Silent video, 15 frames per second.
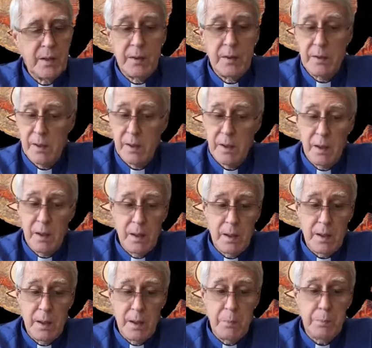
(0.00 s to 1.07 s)
Still,
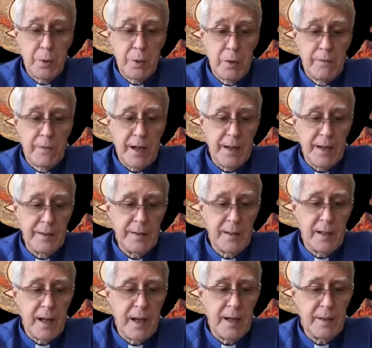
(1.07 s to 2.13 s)
it provides
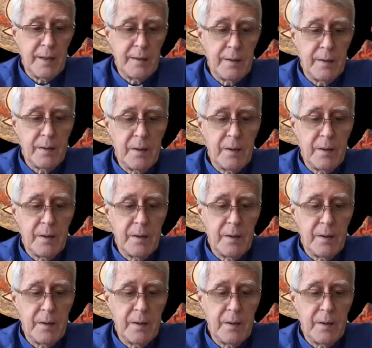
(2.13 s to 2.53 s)
light.